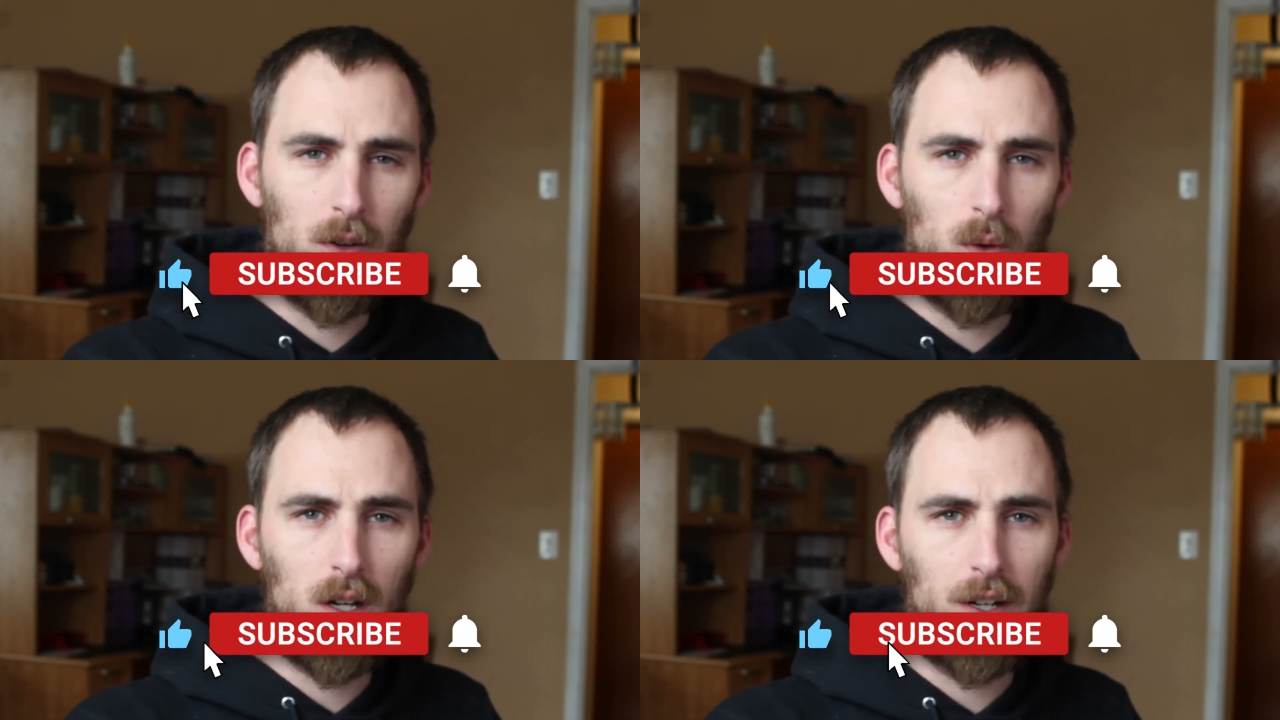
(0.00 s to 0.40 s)
to
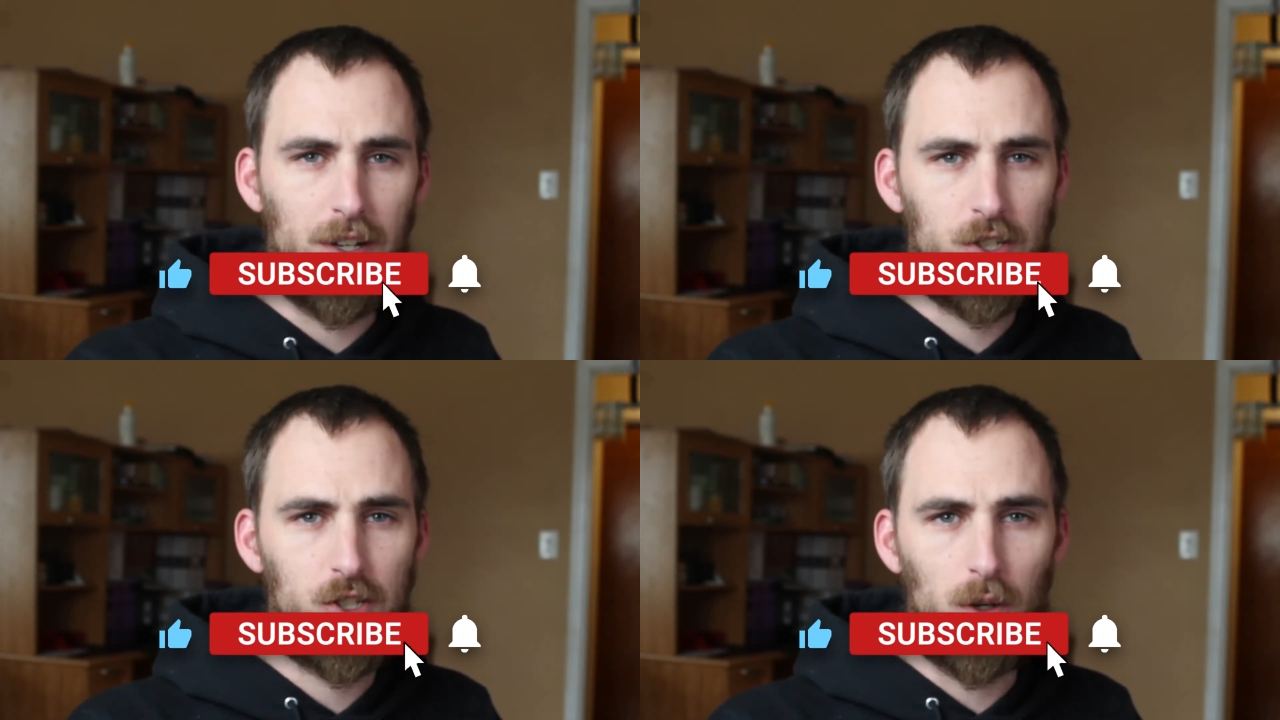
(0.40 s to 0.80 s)
work on a
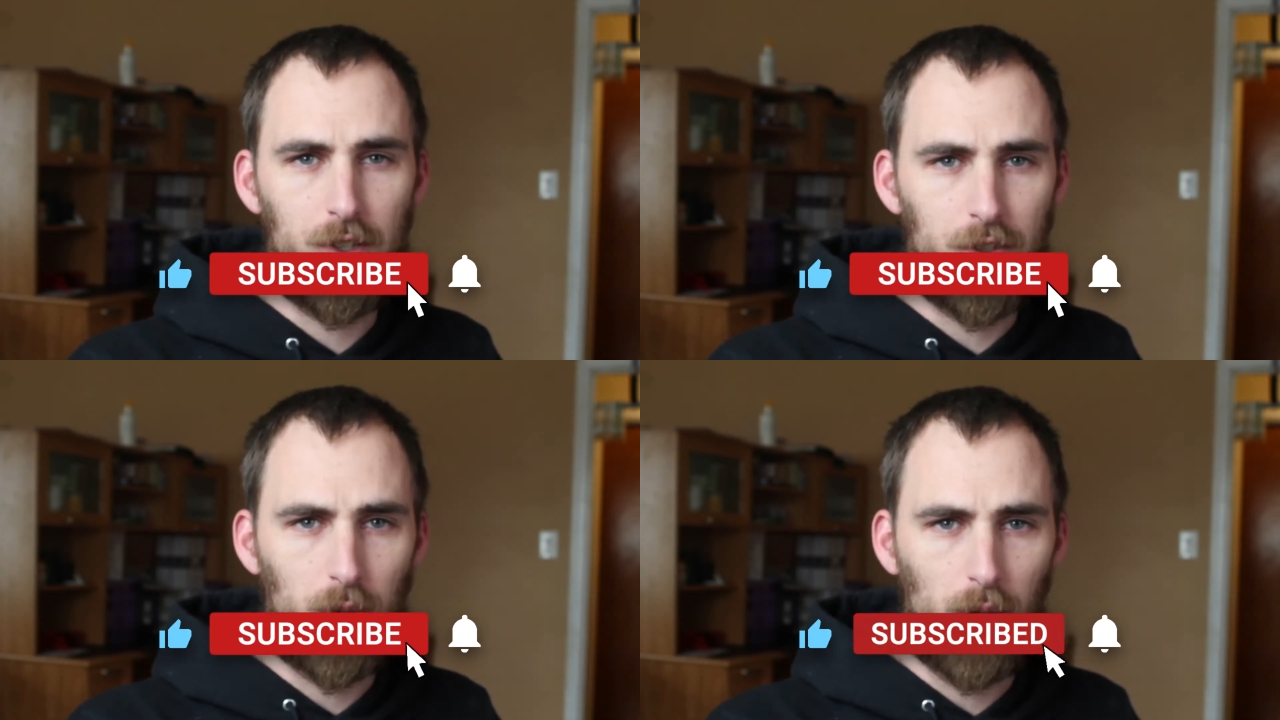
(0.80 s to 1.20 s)
short
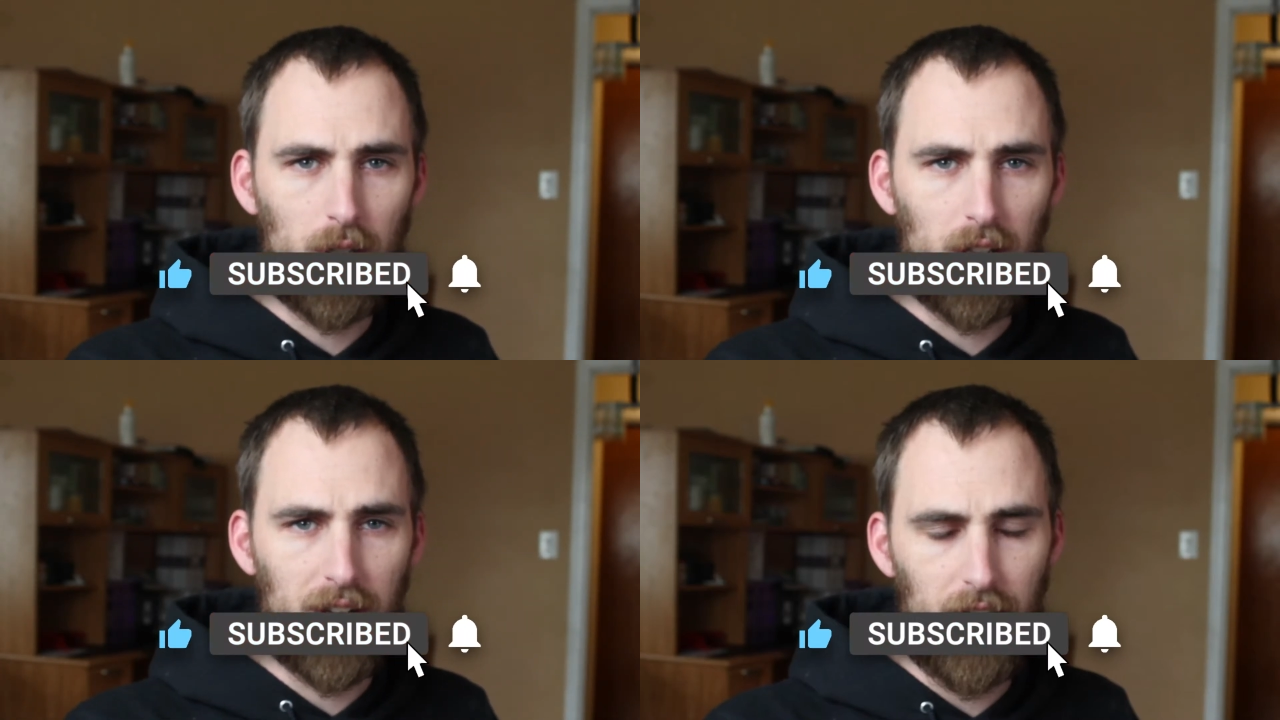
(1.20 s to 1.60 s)
tutorial
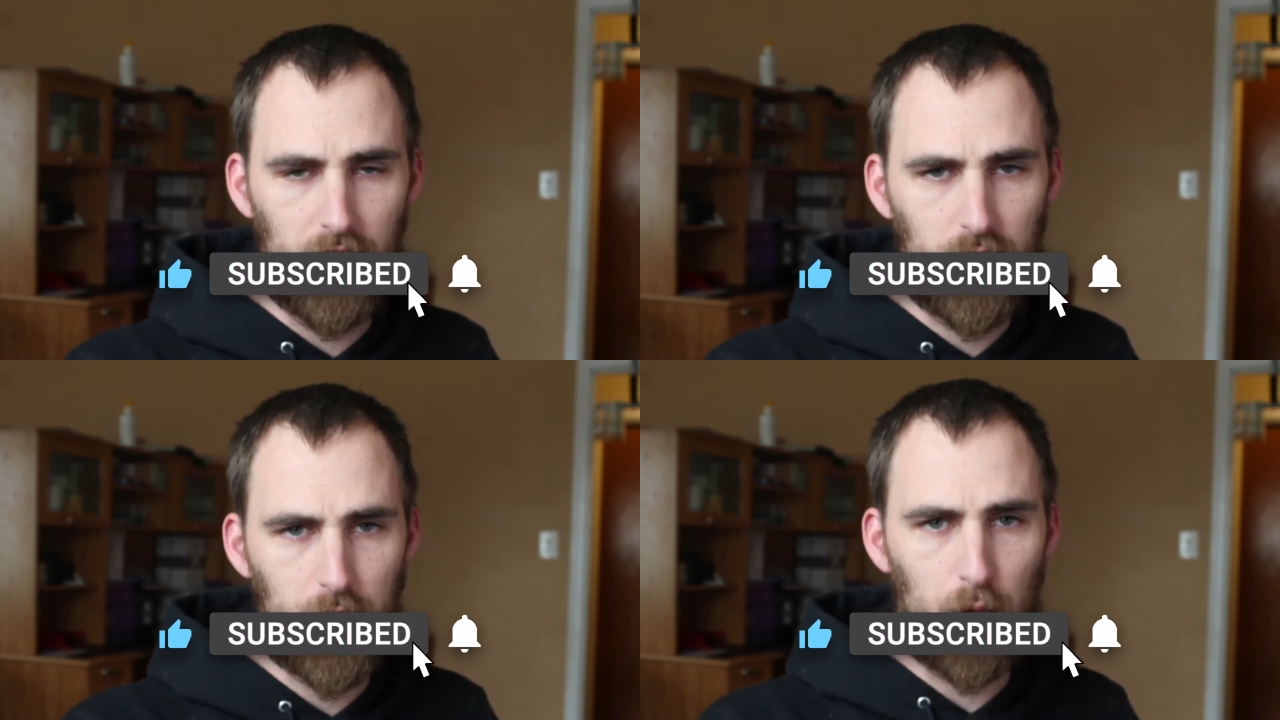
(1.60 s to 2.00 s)
on how to
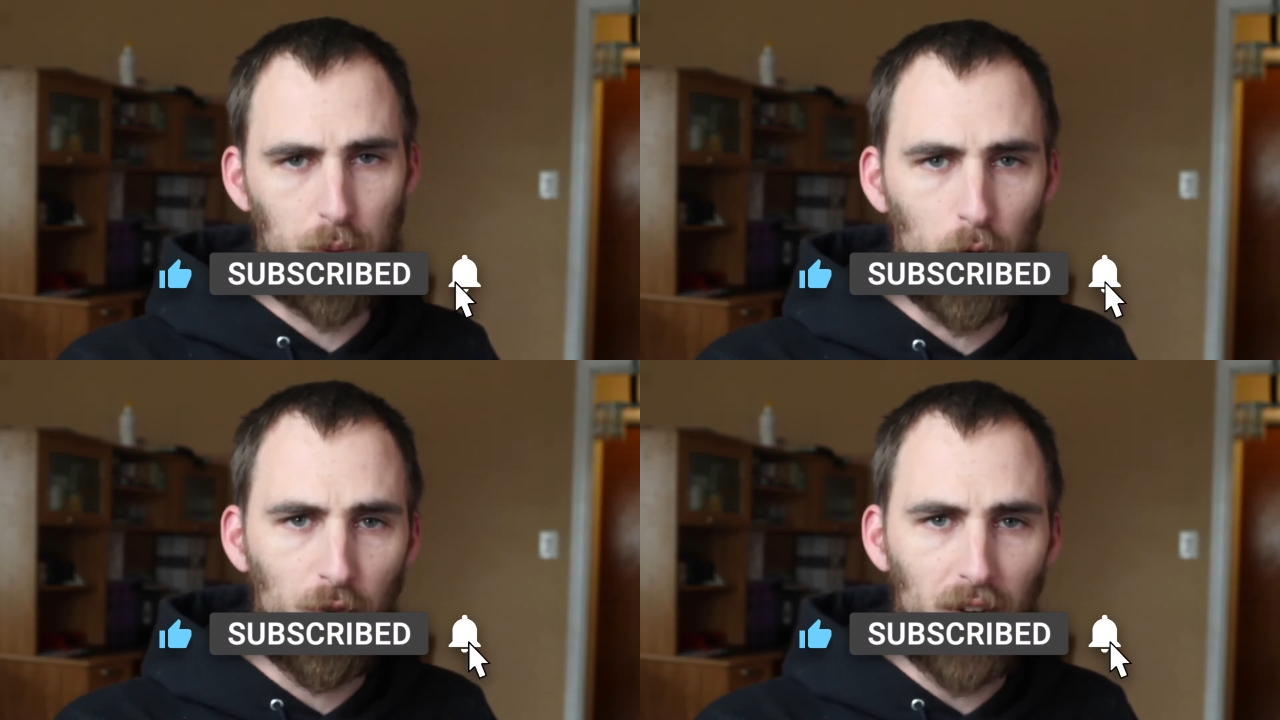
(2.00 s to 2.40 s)
switch our
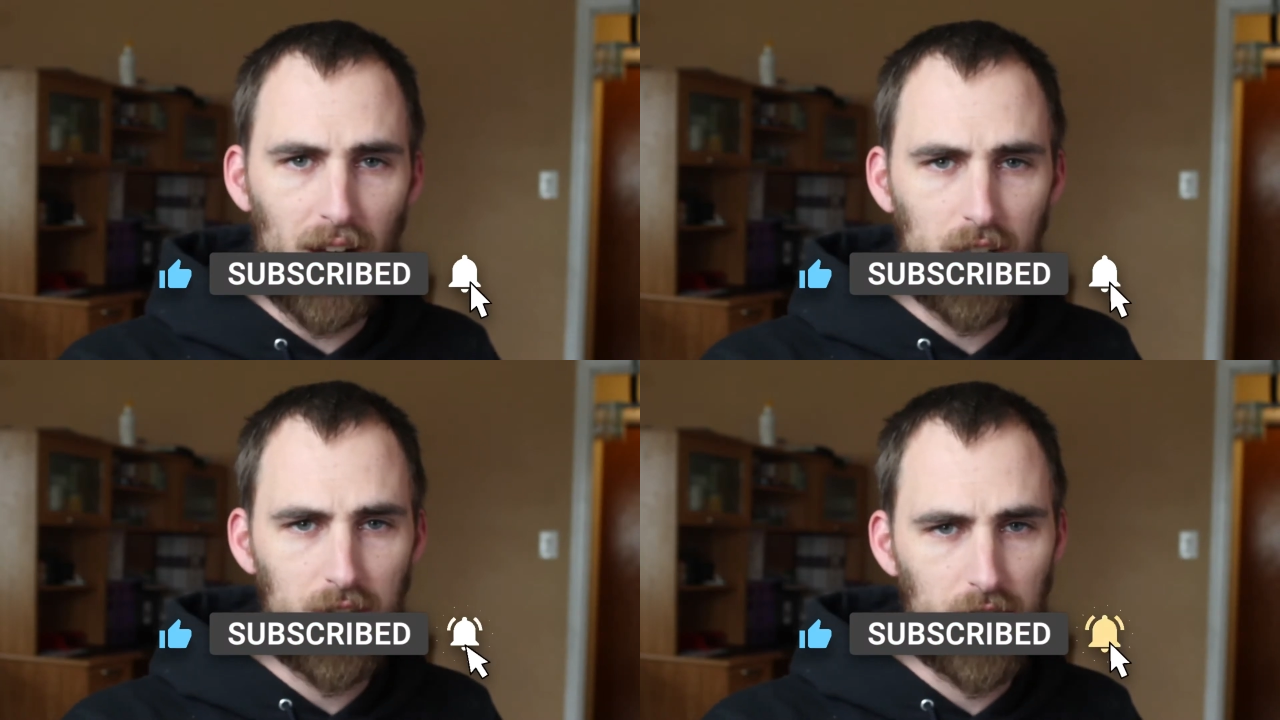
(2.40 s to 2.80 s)

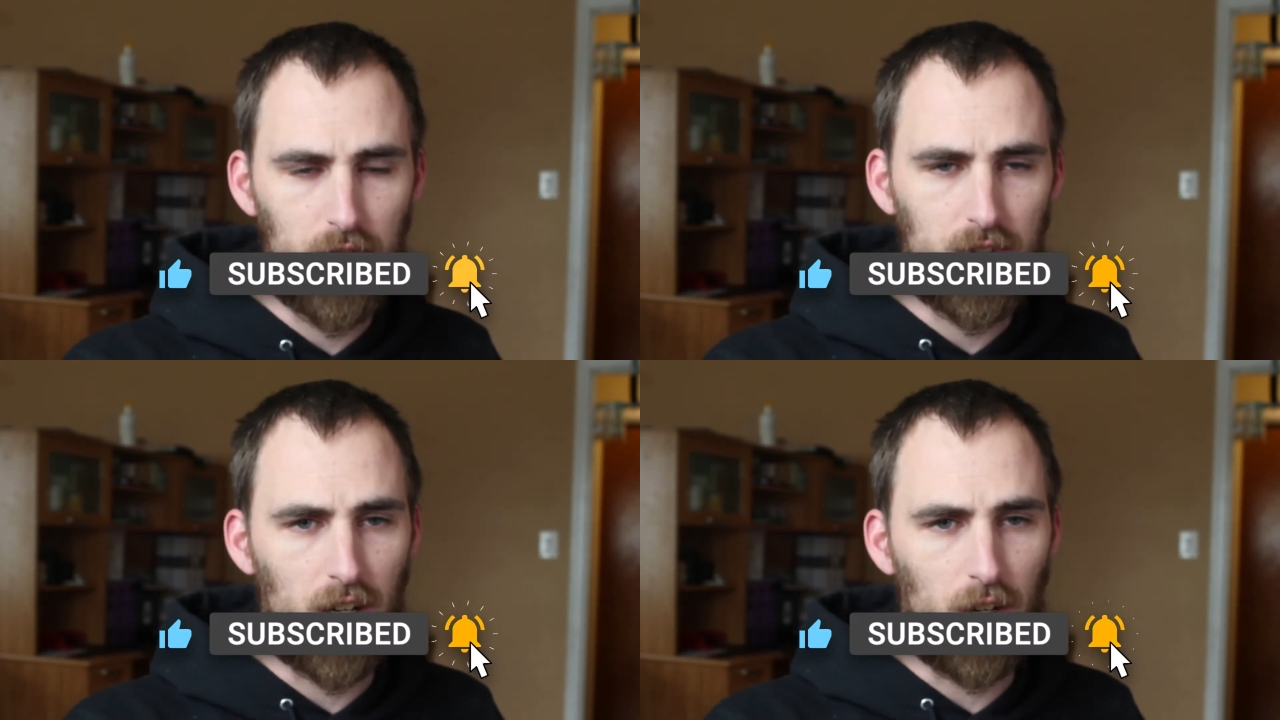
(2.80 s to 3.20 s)
profiles
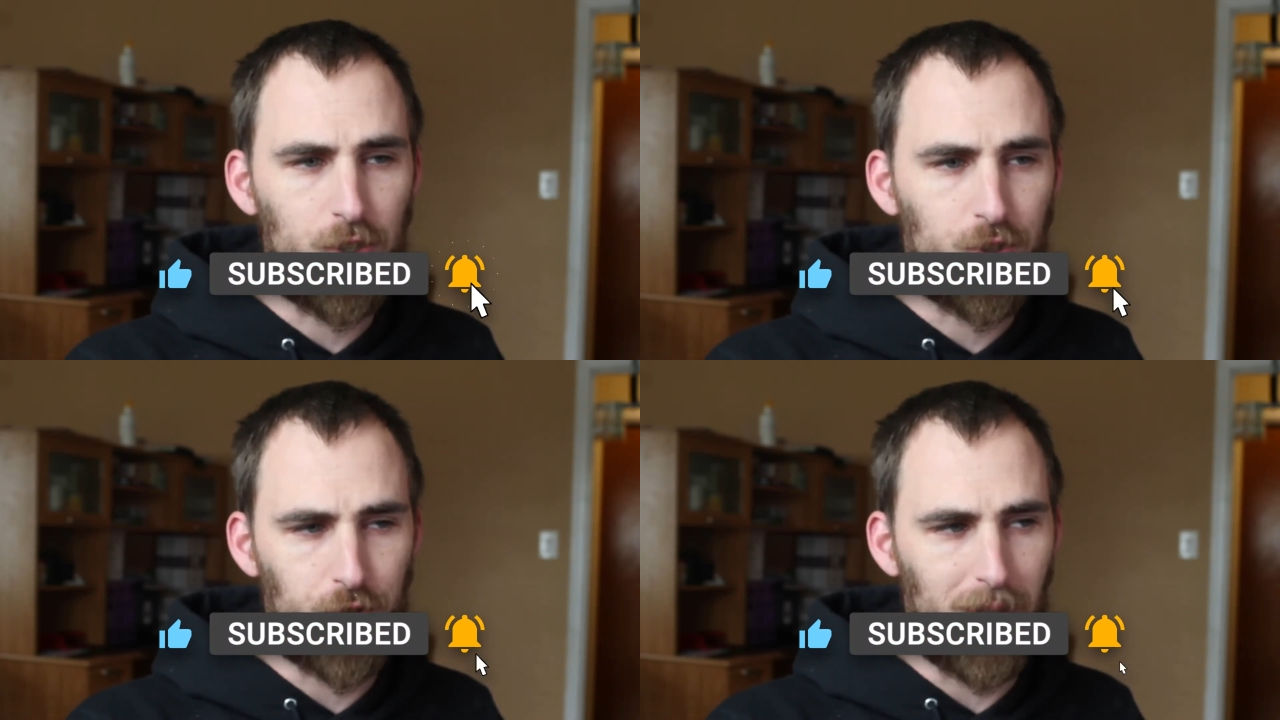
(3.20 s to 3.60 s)
using our
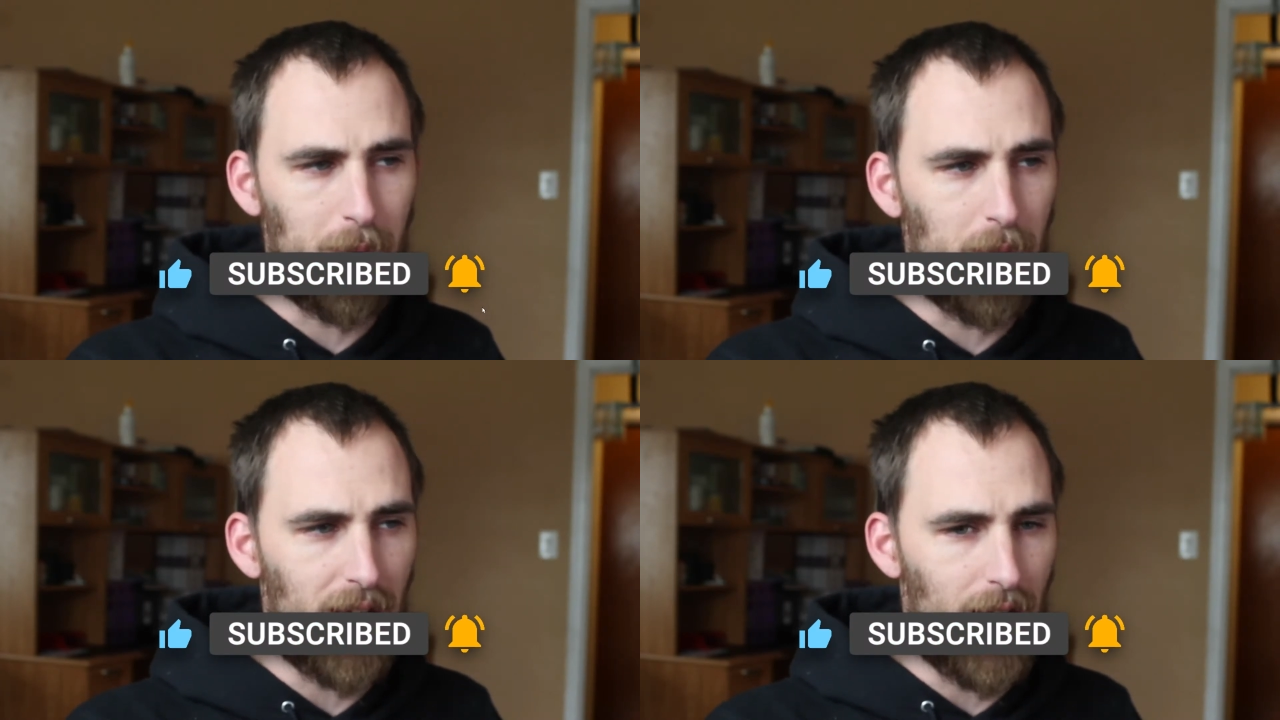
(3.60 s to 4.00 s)
Stream
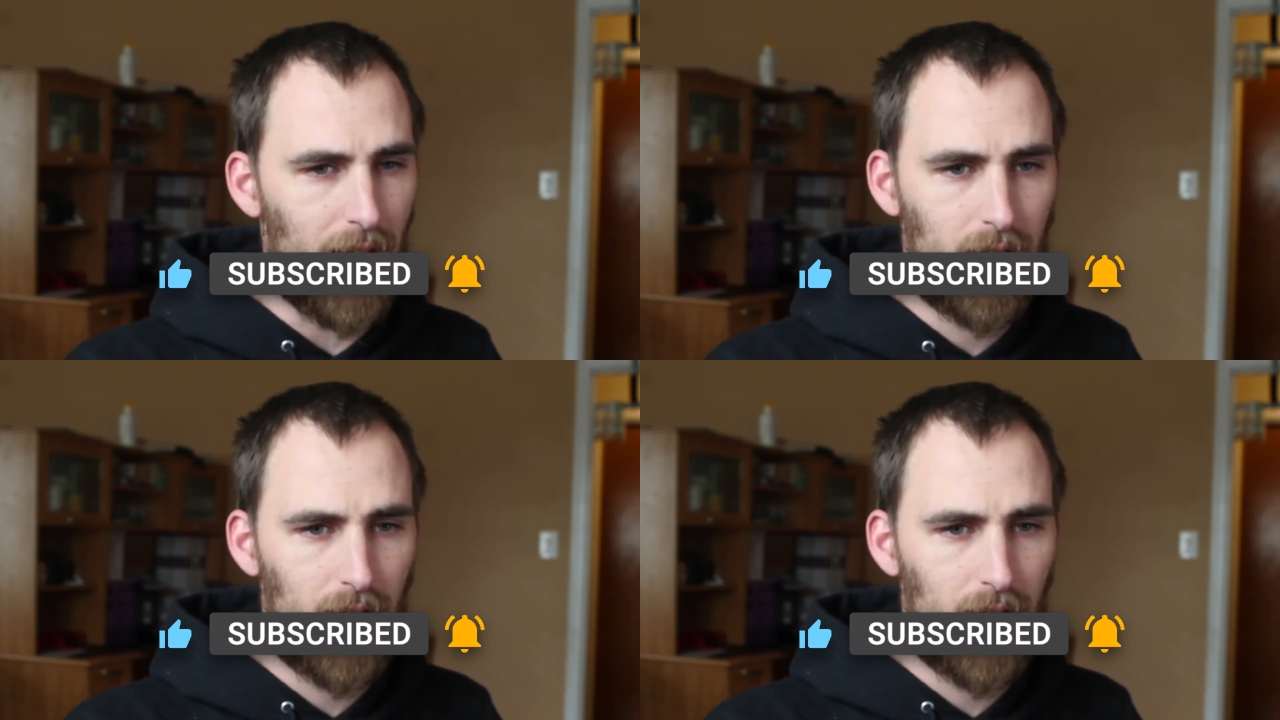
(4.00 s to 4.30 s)
Deck.